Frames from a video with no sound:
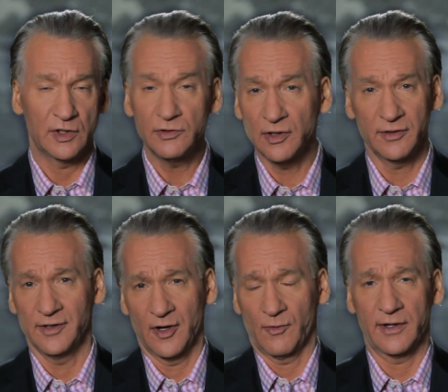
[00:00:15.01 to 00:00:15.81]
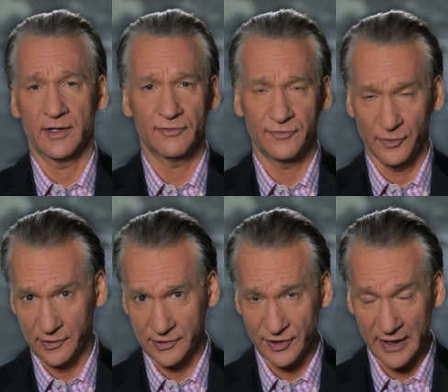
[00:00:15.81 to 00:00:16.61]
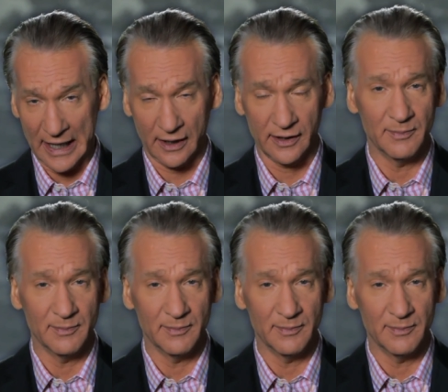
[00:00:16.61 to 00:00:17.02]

You shouldn't know whether your food is genetically